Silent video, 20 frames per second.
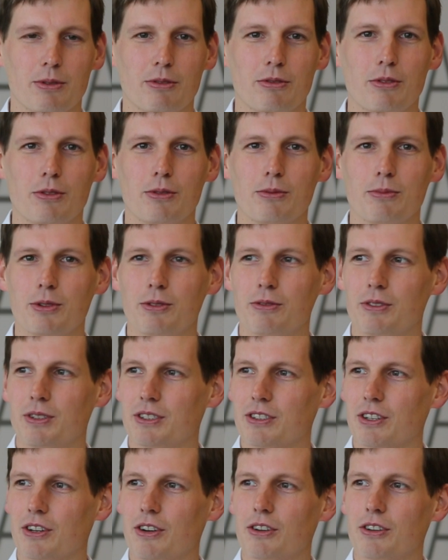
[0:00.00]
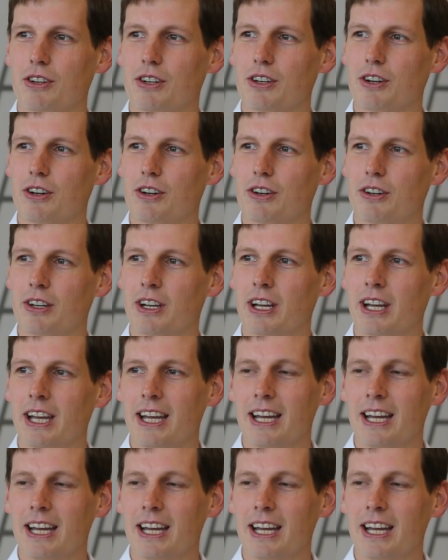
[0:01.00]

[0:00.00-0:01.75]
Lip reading: before moving to Hong Kong,